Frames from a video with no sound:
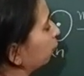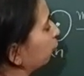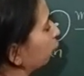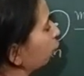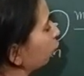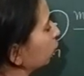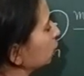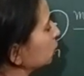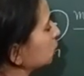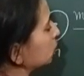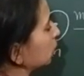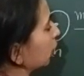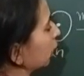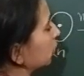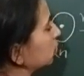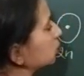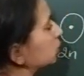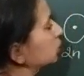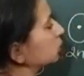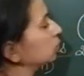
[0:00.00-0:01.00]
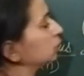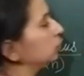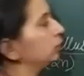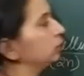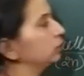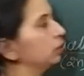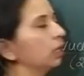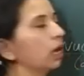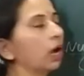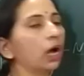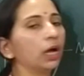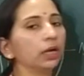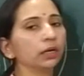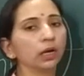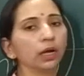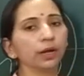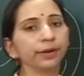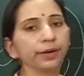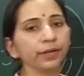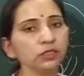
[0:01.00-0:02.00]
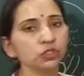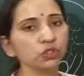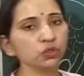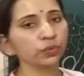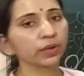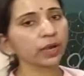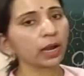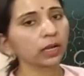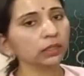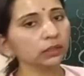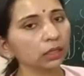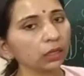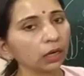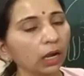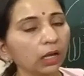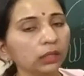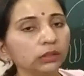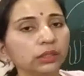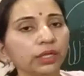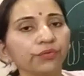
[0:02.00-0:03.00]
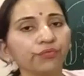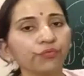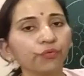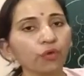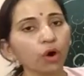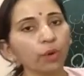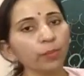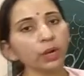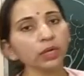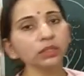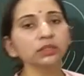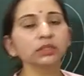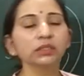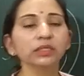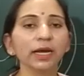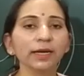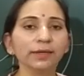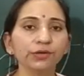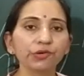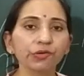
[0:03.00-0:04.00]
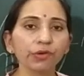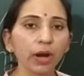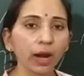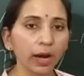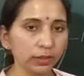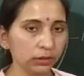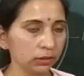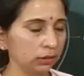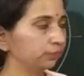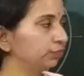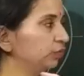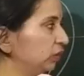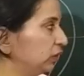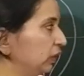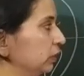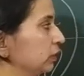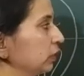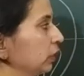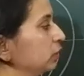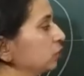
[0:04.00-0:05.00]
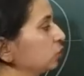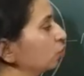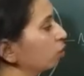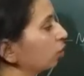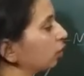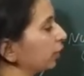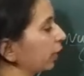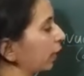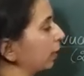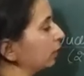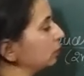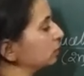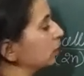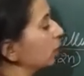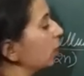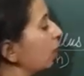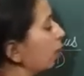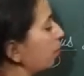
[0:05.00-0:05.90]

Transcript: 4 cells are arranged together and they form a tetrad. This is known as